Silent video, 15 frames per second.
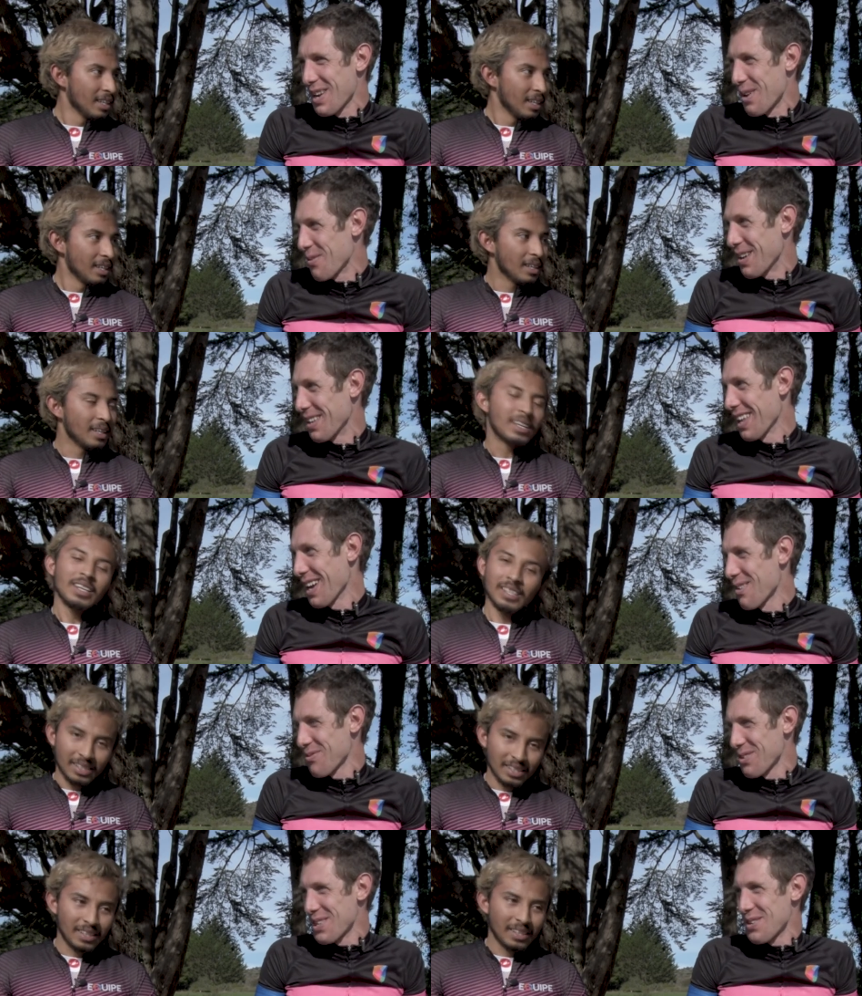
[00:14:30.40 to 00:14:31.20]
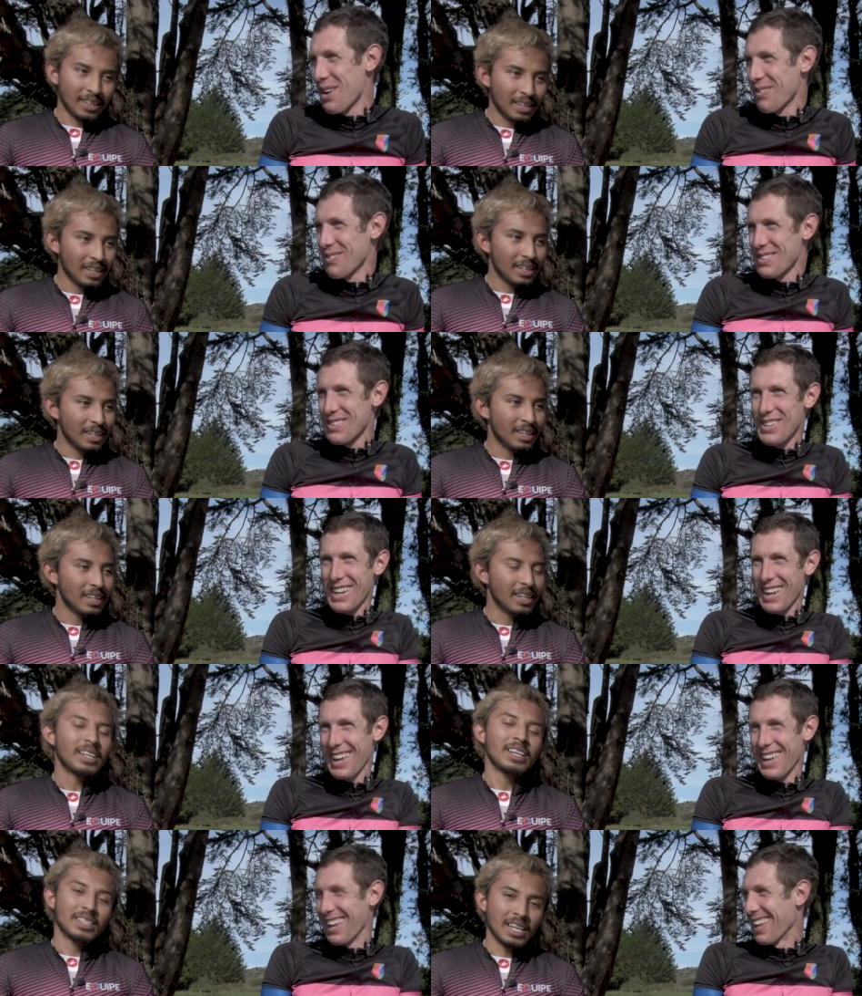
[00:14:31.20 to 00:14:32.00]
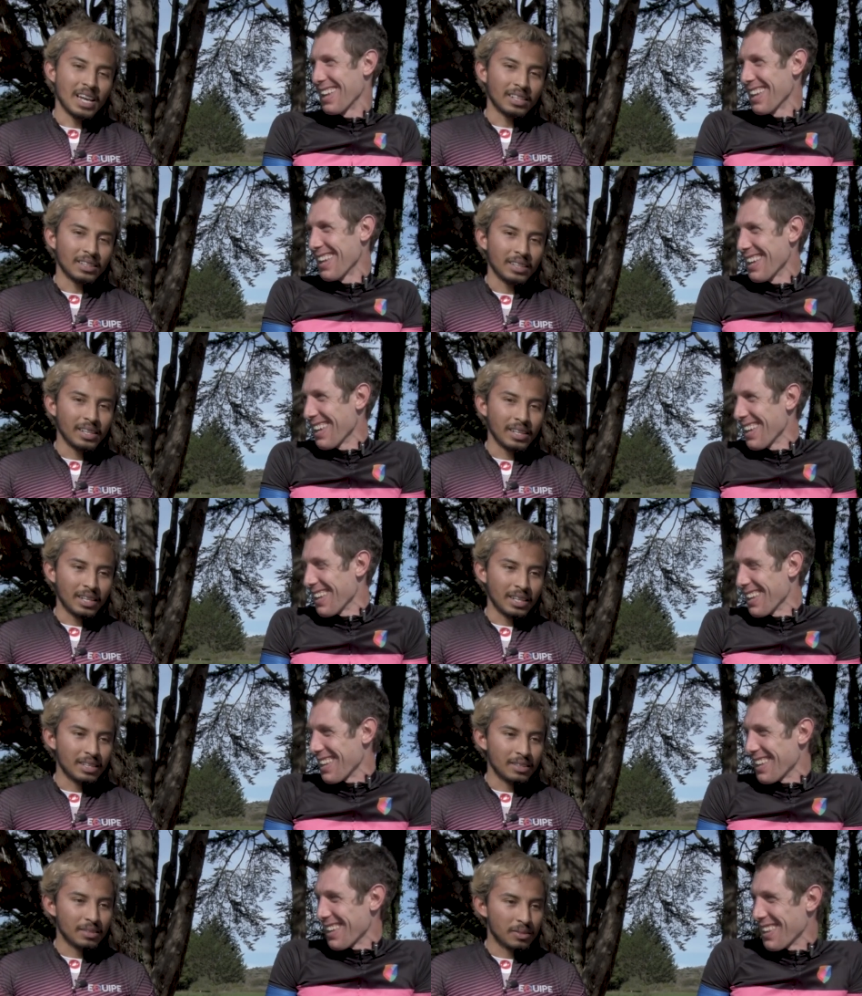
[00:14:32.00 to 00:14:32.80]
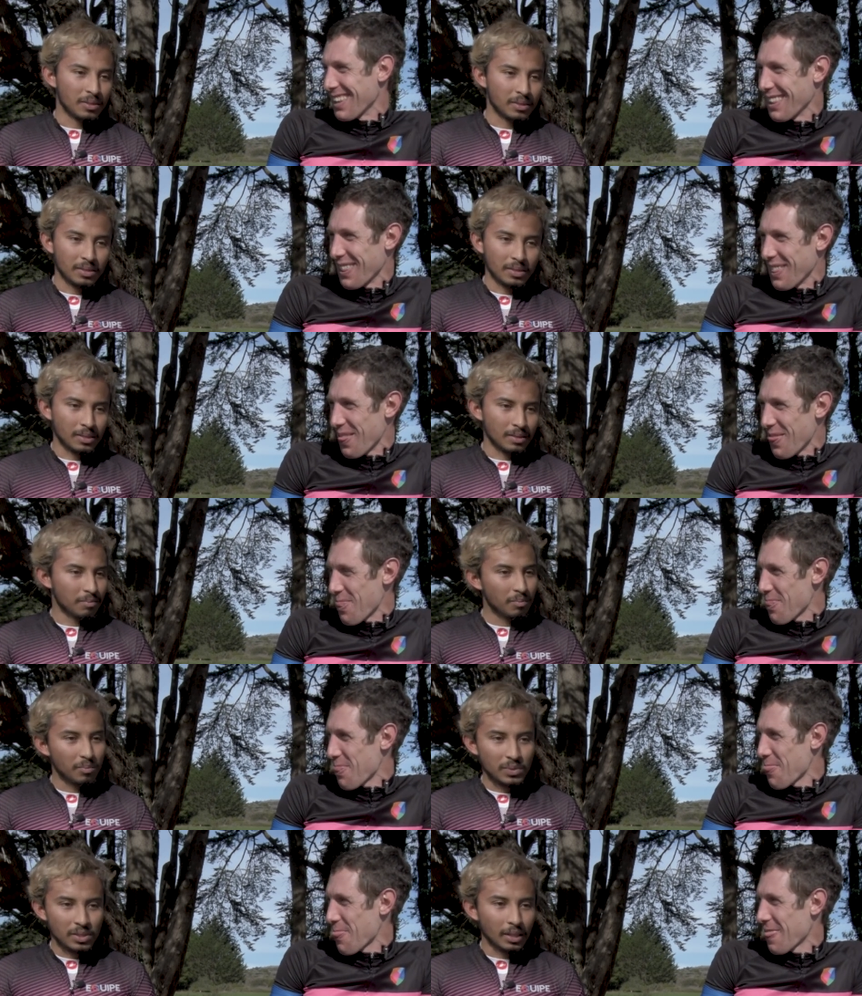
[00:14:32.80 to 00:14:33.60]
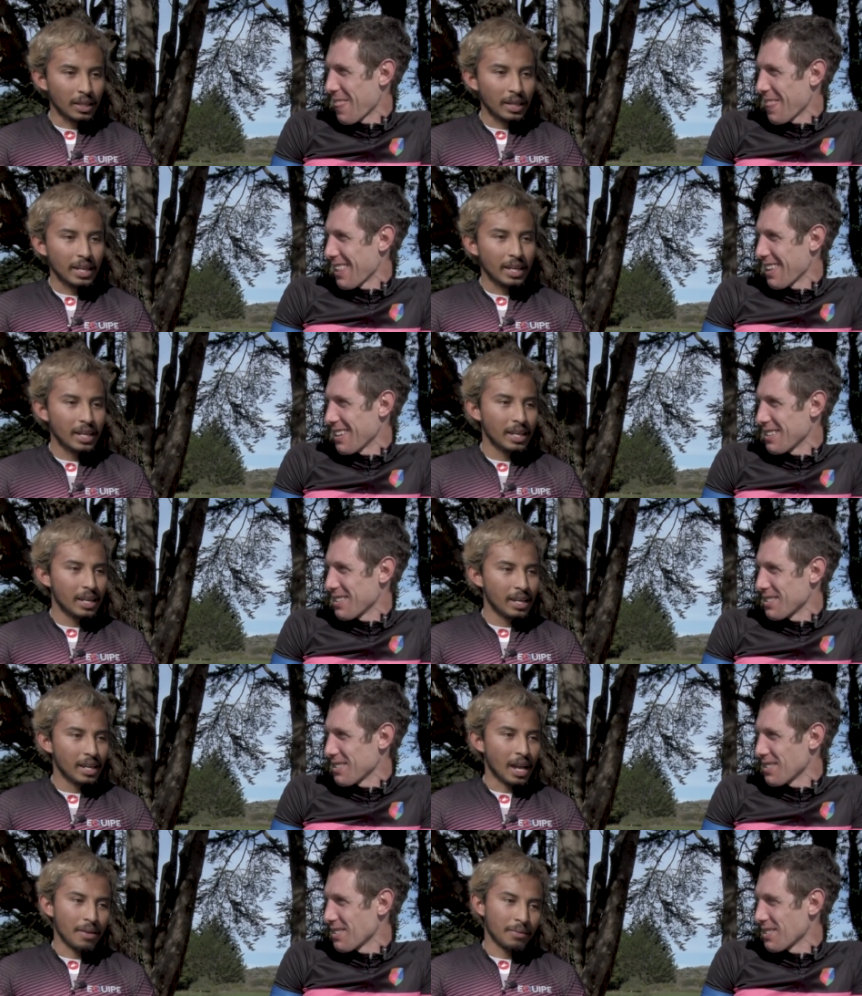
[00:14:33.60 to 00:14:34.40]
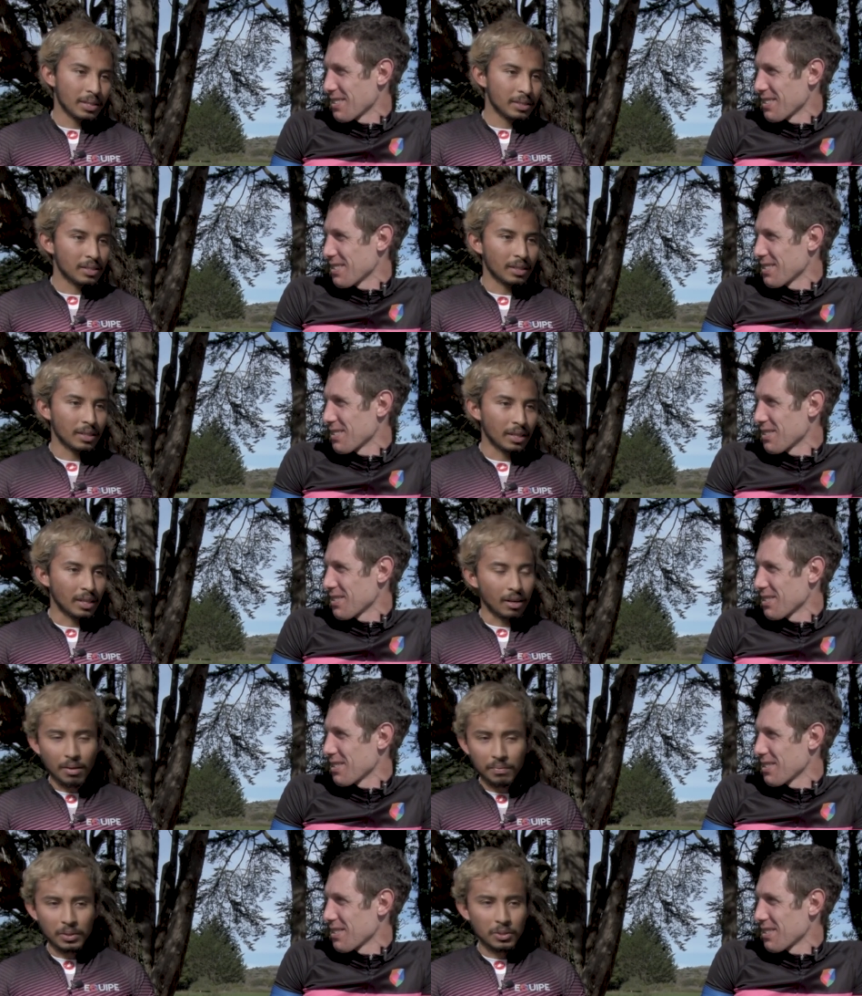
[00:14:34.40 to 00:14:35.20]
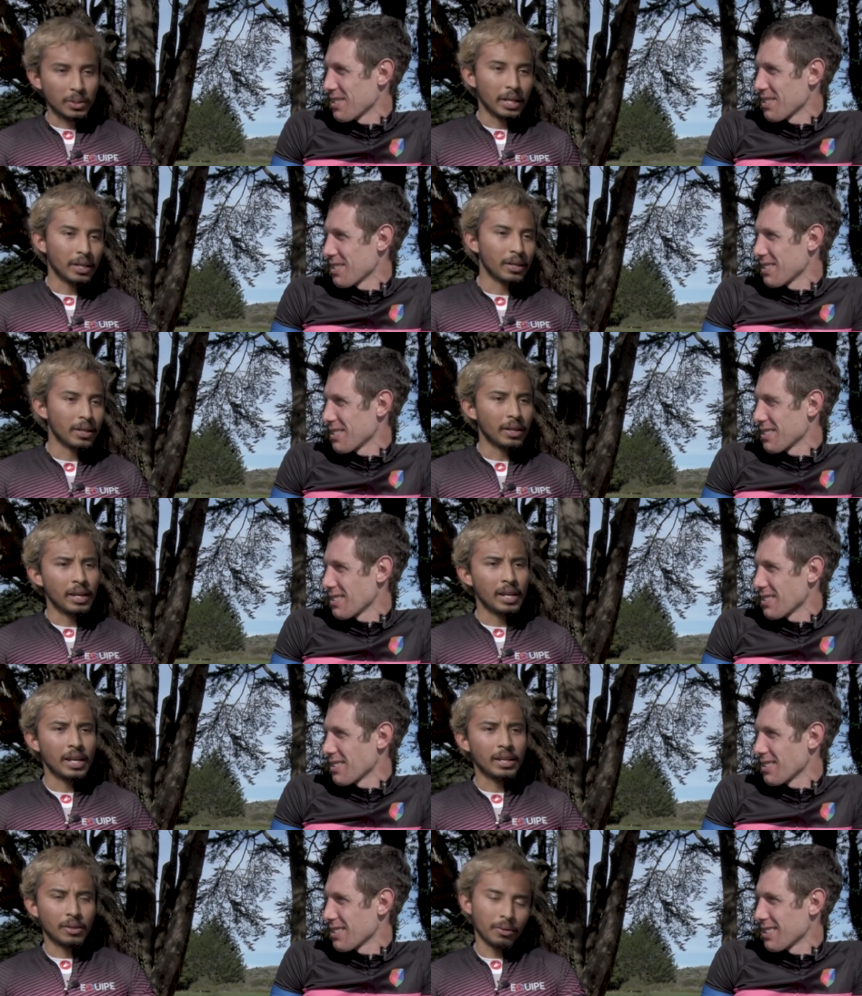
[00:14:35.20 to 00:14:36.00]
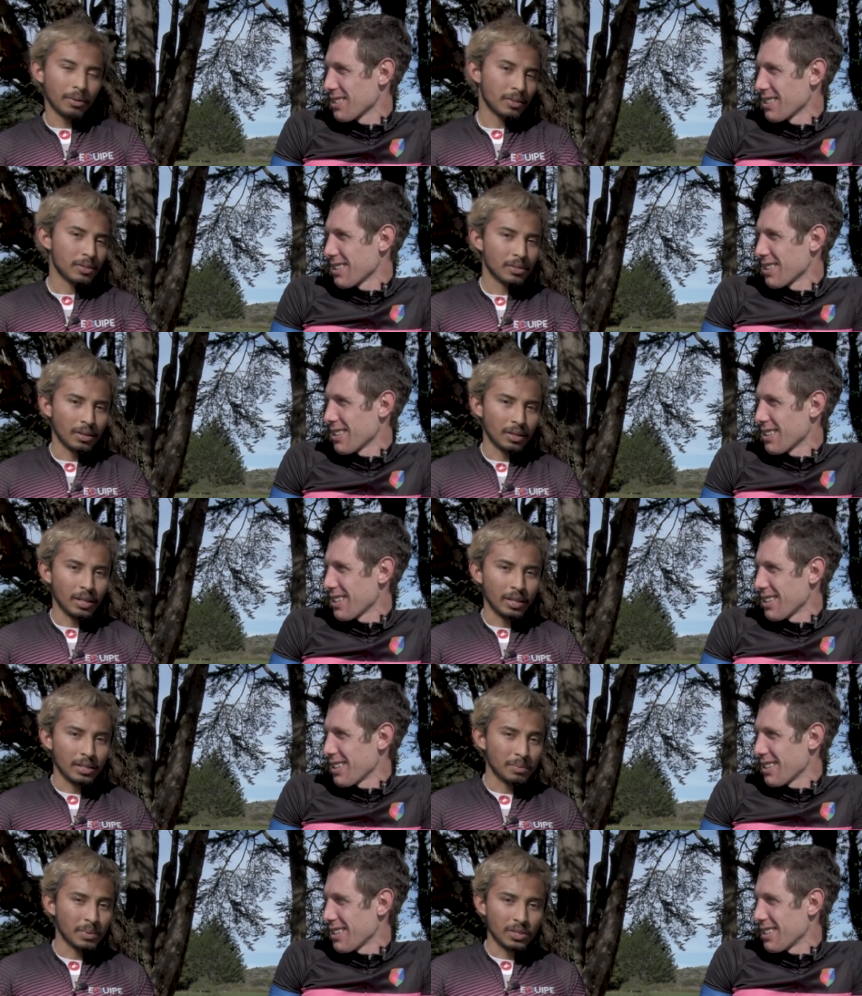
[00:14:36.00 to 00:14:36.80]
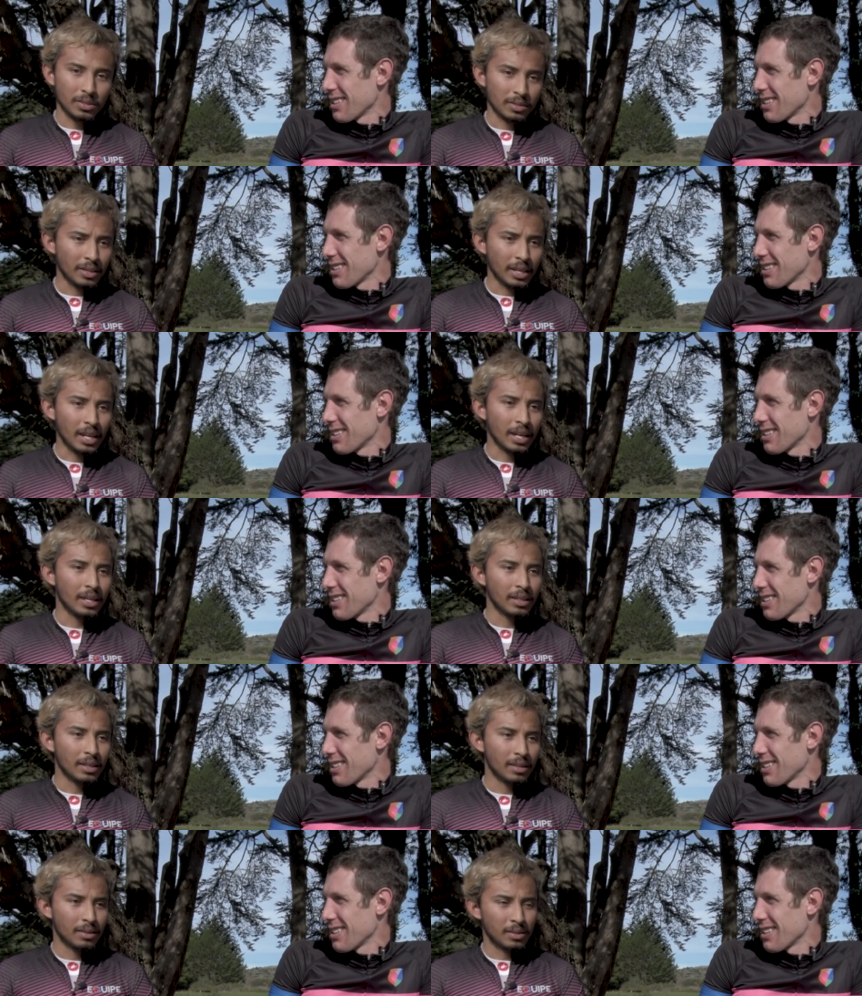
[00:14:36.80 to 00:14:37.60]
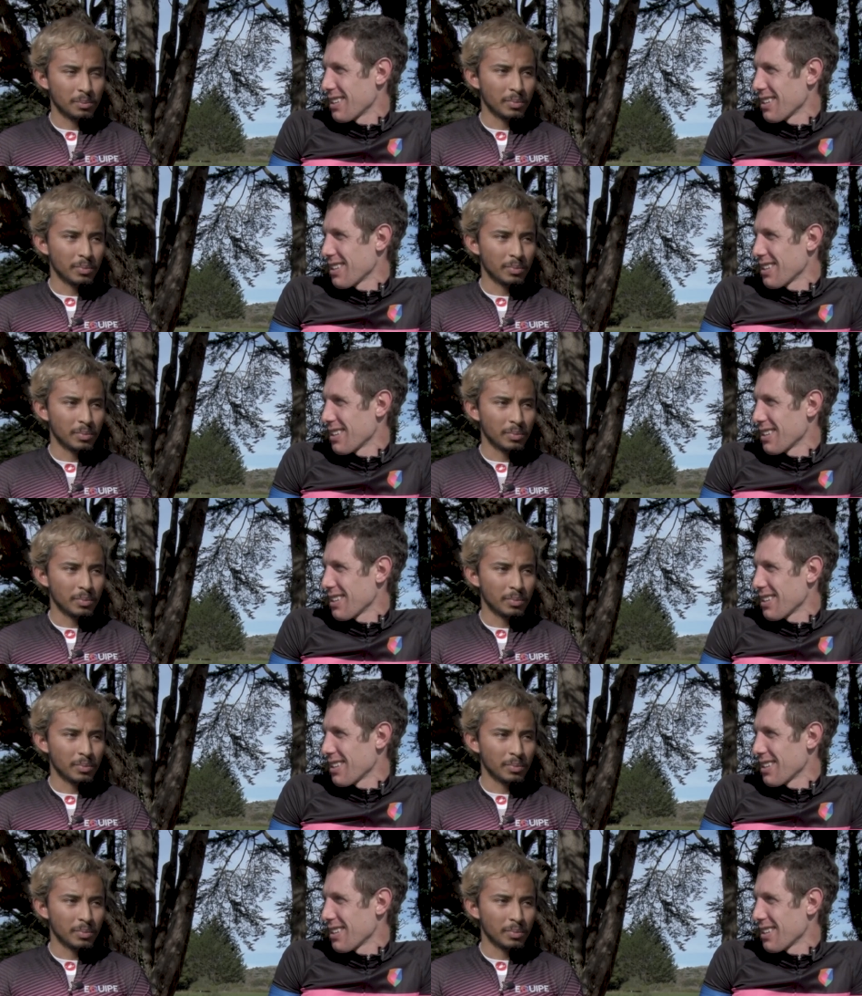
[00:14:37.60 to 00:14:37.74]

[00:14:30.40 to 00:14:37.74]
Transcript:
Speaker 1: up, line up when you have to.
Speaker 2: Exactly, and delay having to get off the trainer and go to the start line as much as you can. It's